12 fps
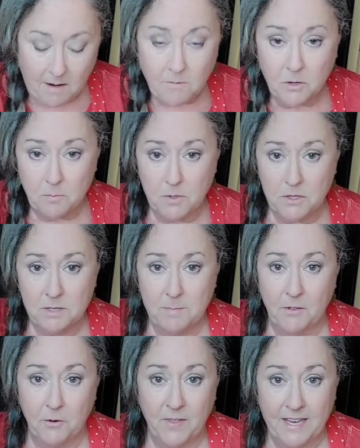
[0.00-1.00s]
I'm going to put some
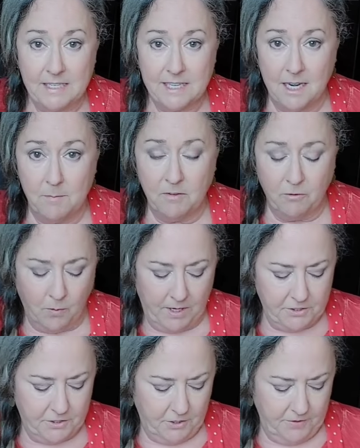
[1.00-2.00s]
other things in it before I stir